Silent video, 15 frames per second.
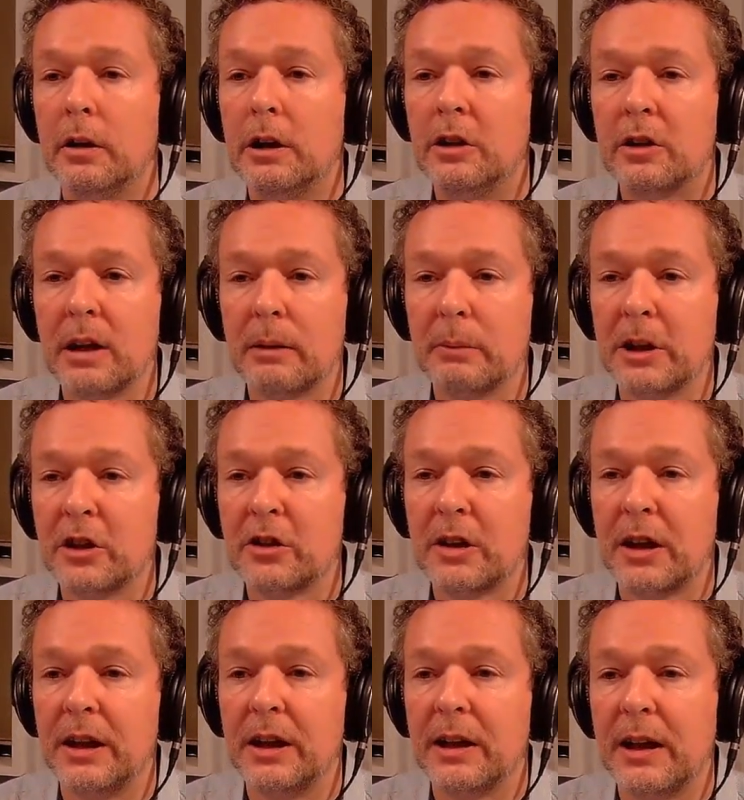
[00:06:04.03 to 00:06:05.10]
Islamic
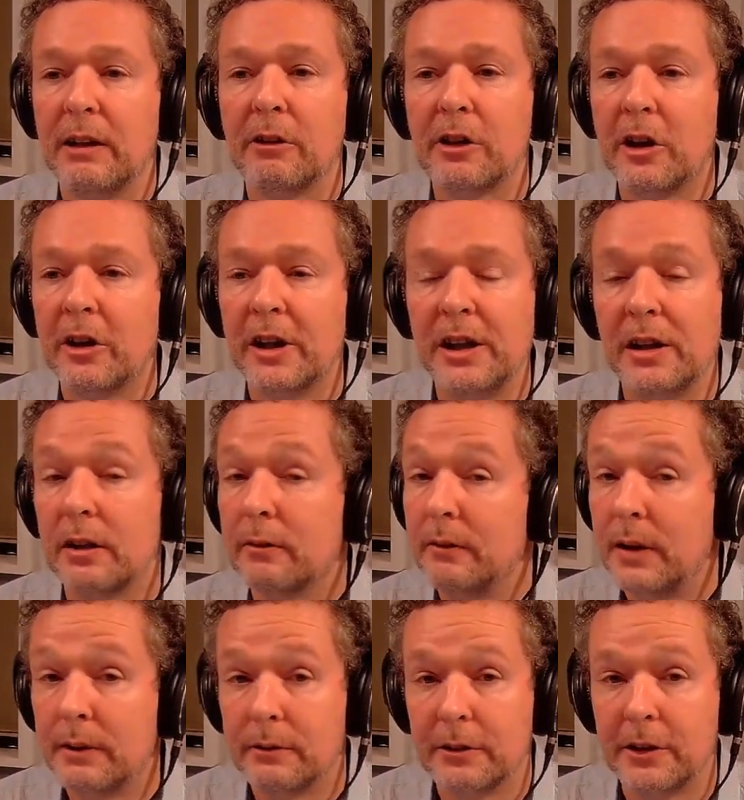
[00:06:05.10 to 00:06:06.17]
State and Al-Qaeda have
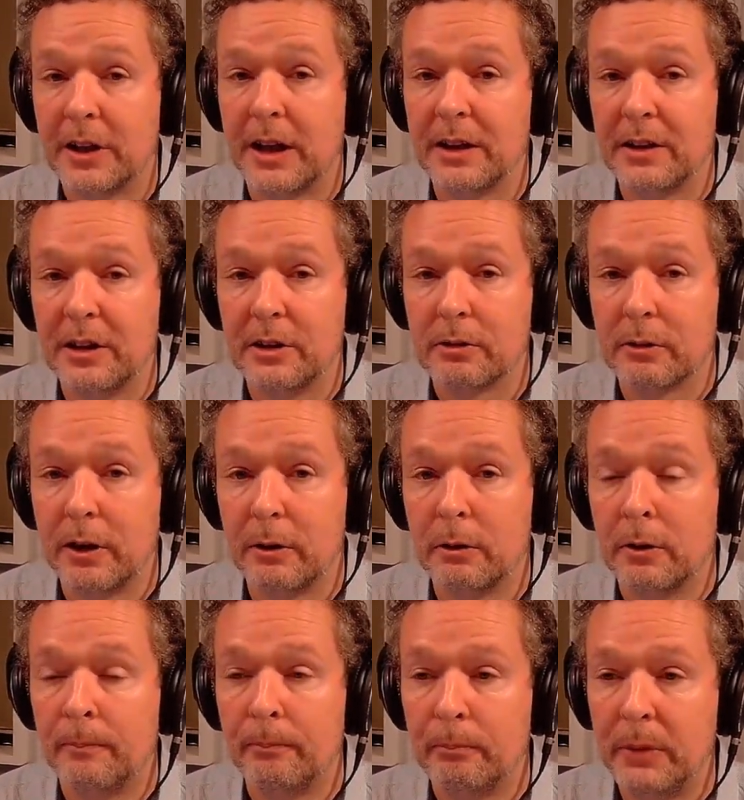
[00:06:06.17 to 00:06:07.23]
never attacked
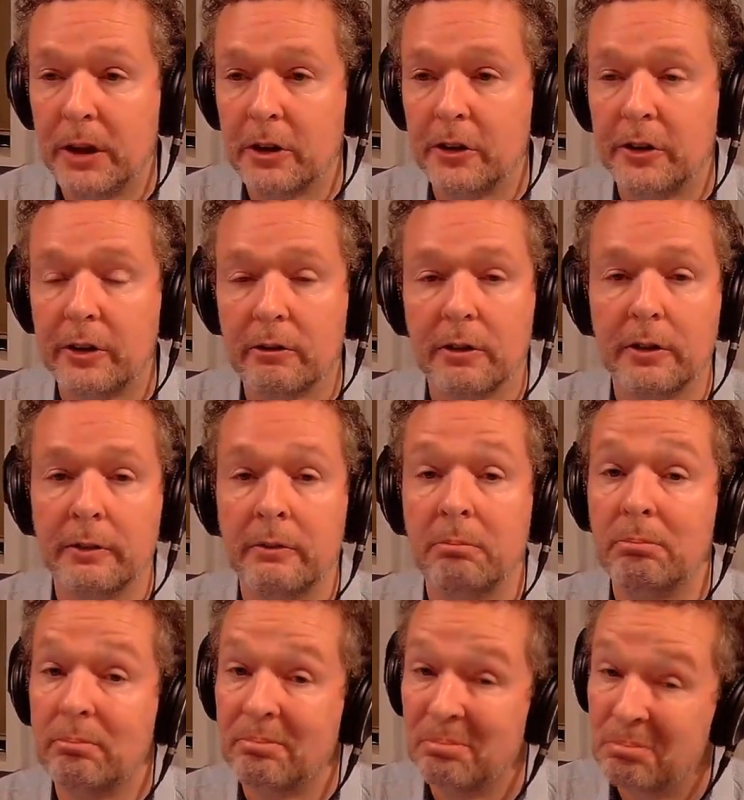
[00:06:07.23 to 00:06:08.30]
Israel because they're on
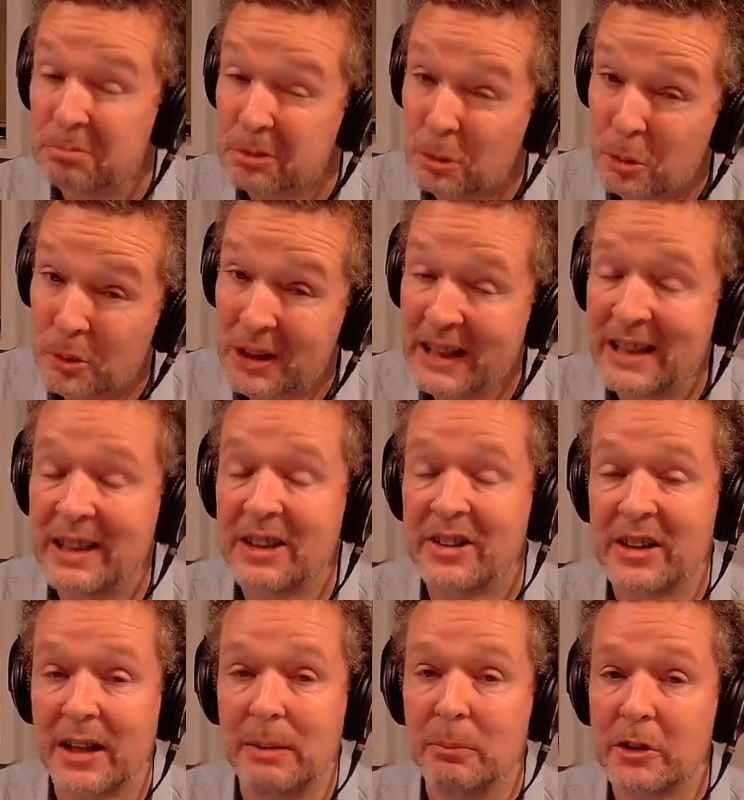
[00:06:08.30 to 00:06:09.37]
broadly the
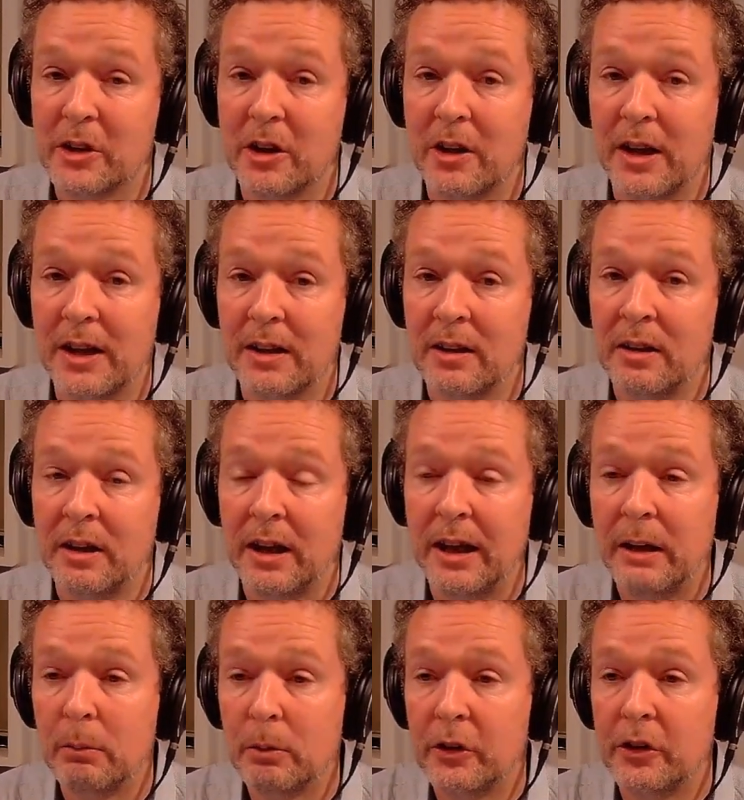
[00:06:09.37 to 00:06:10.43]
same side.
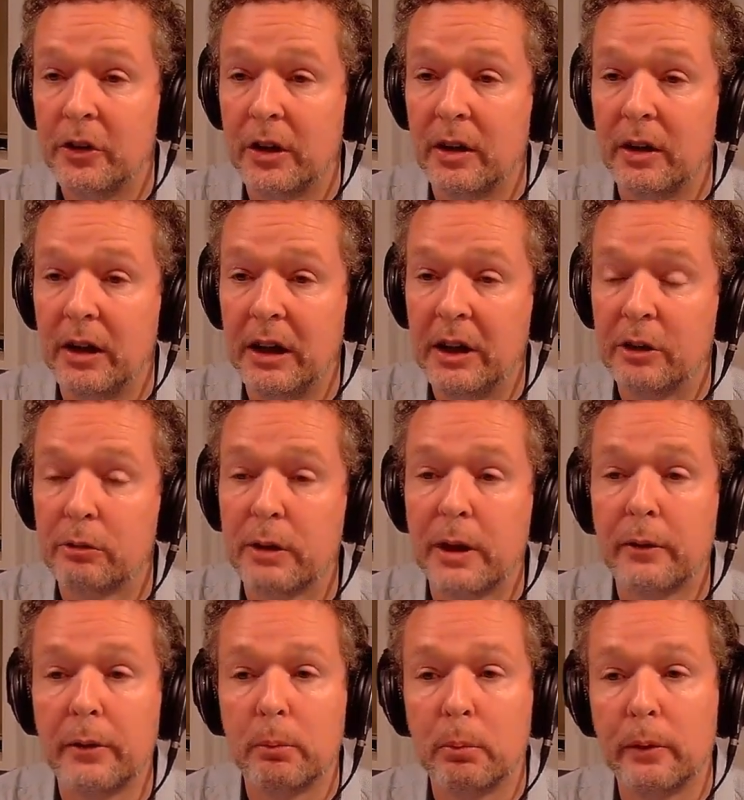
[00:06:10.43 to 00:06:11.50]
It was
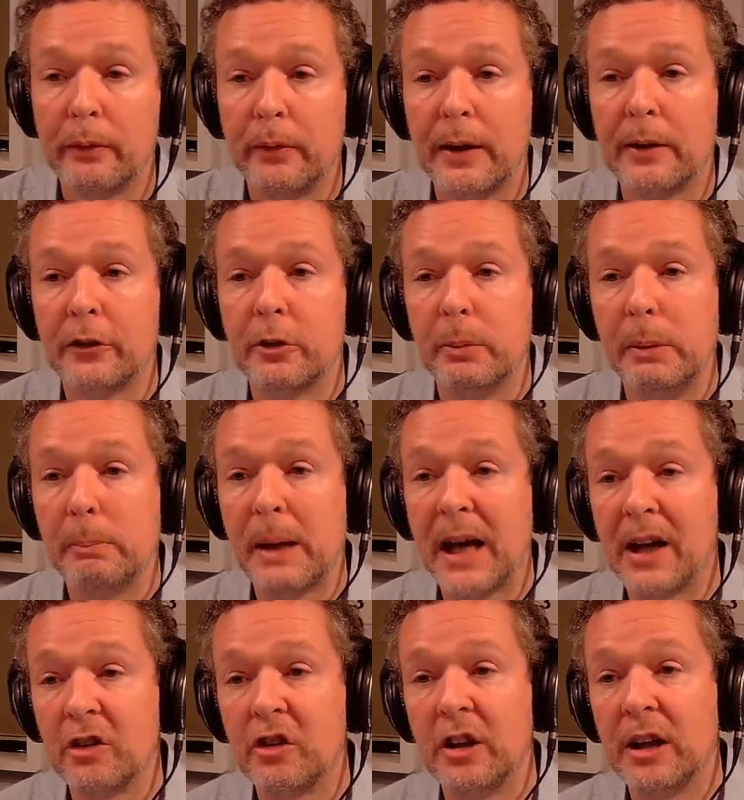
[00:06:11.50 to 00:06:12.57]
Israel that were found to be
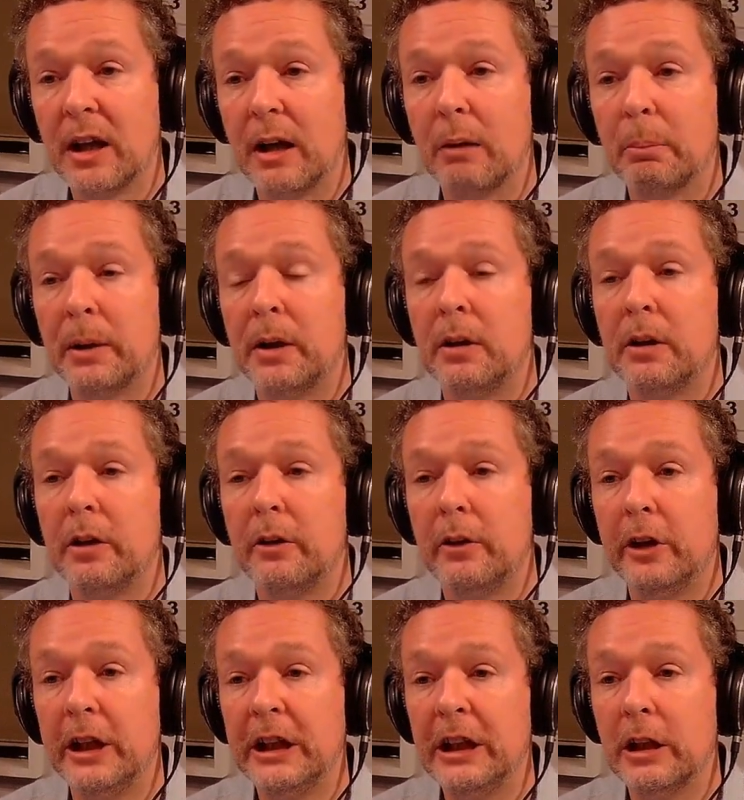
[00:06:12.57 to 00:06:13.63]
patching up
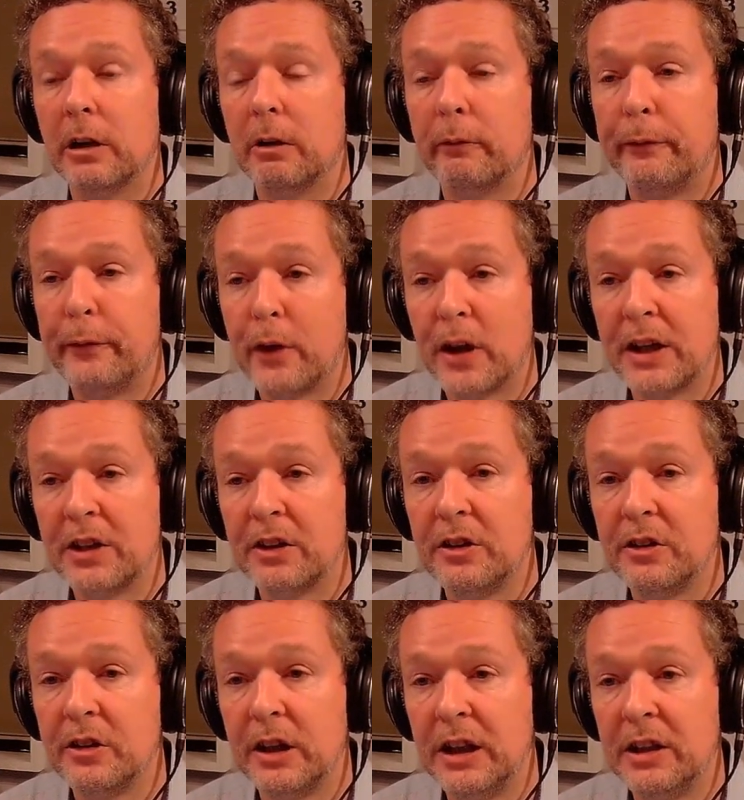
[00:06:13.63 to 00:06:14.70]
the
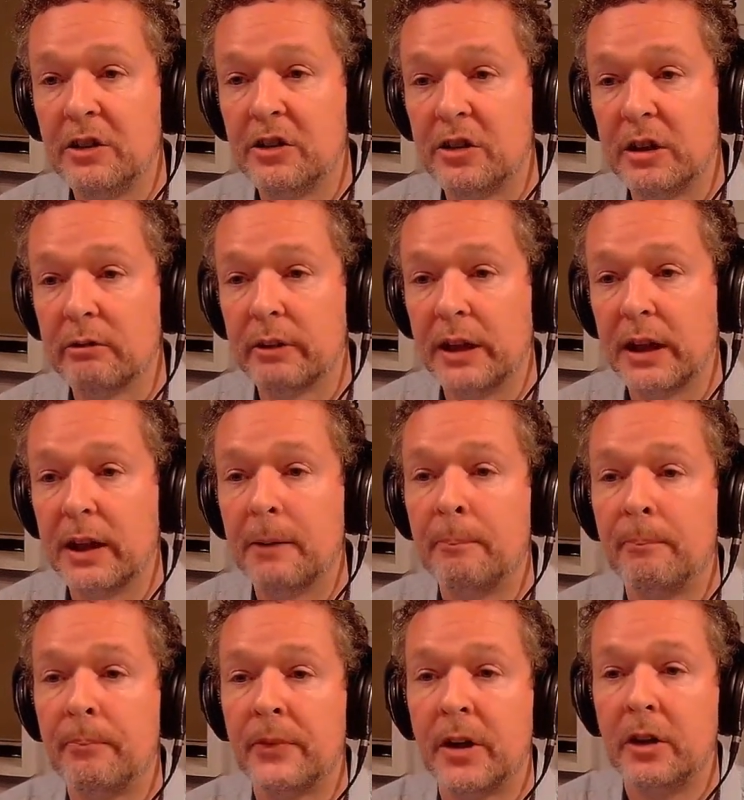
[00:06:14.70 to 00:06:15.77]
fighters in Syria
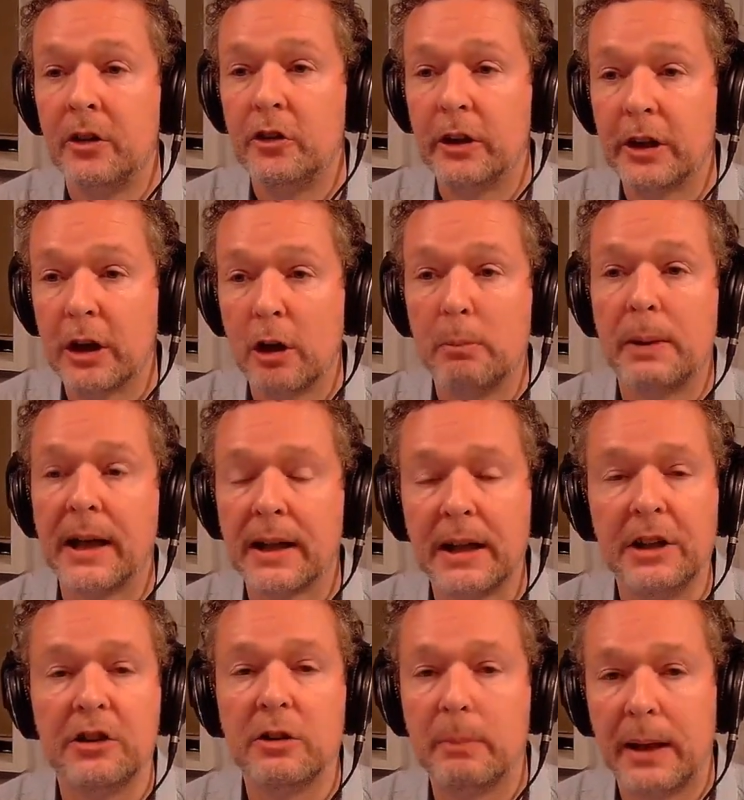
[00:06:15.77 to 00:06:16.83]
to go back
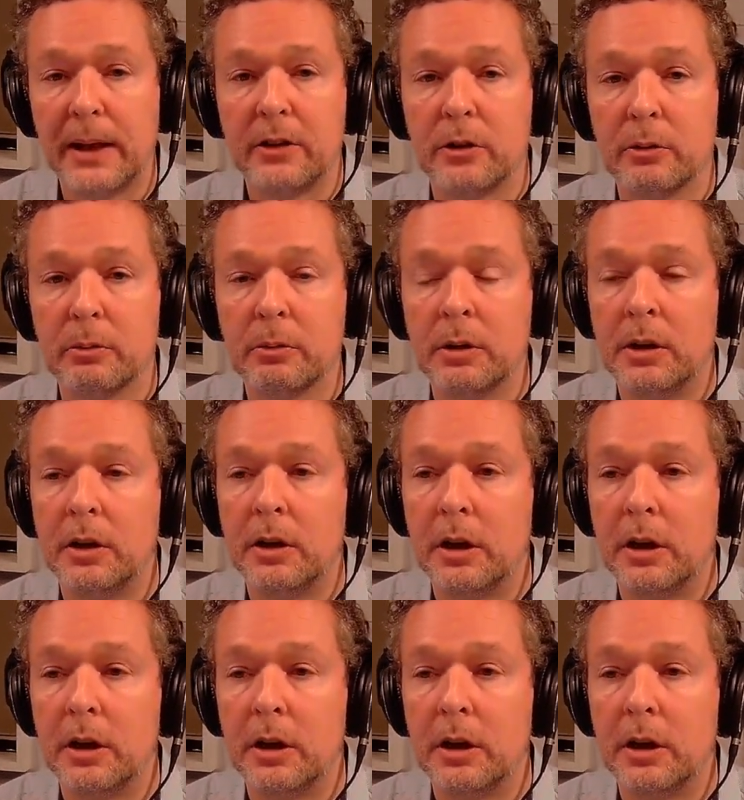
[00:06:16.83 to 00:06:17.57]
into battle.